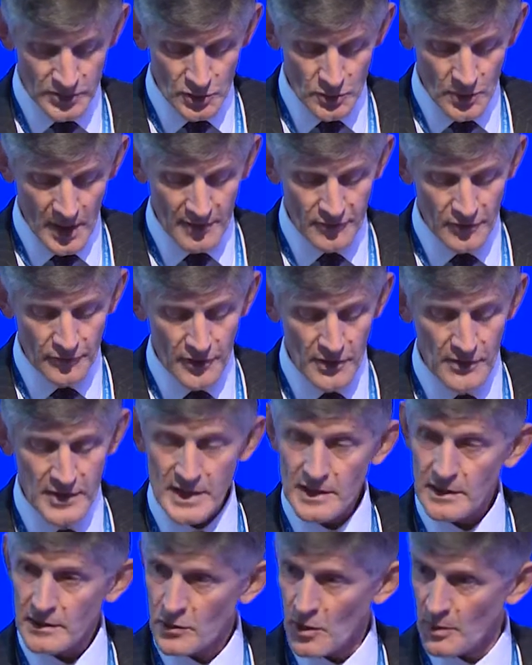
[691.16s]
do have a
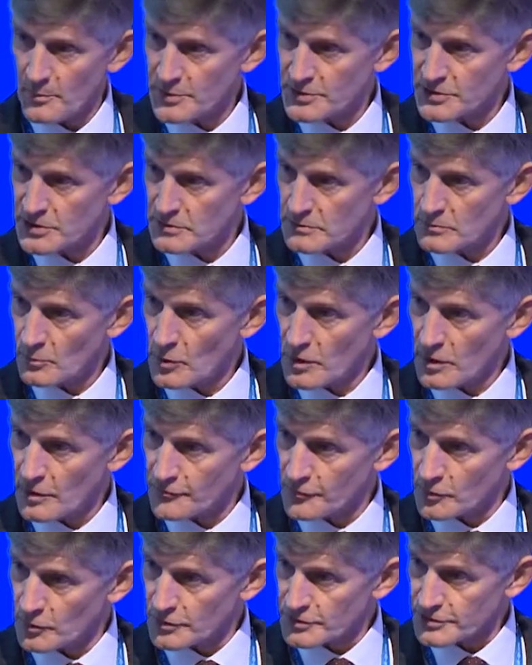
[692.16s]
very competent
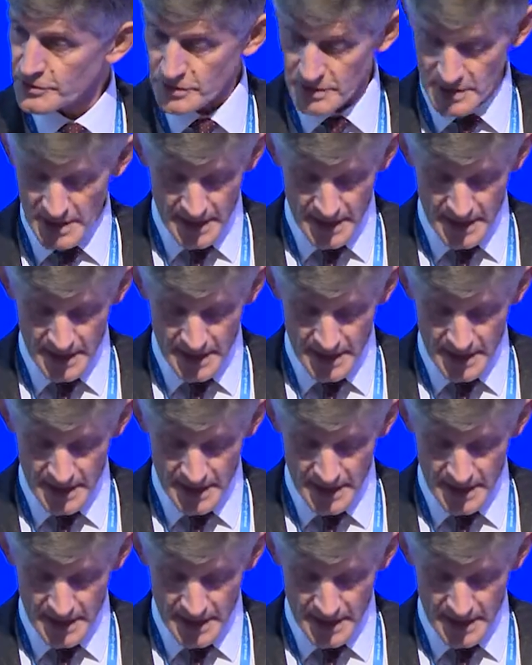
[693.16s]
workforce